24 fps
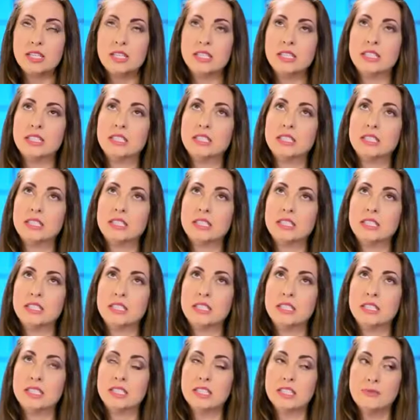oh,
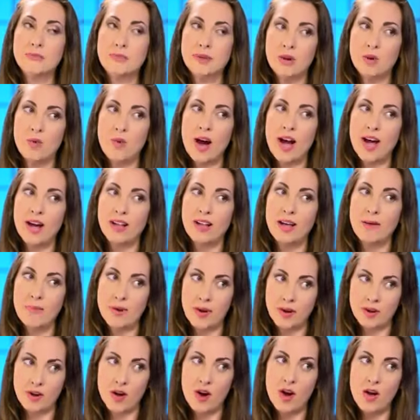it's been a while, I
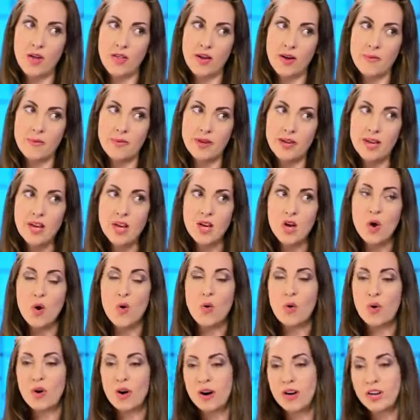better call them.
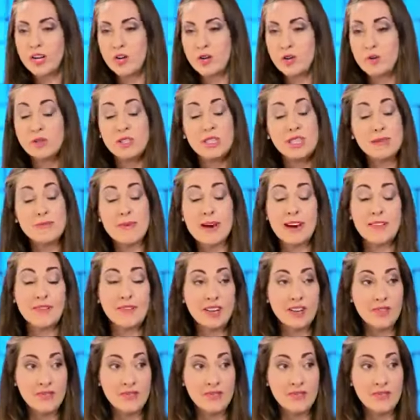Or, you see them out of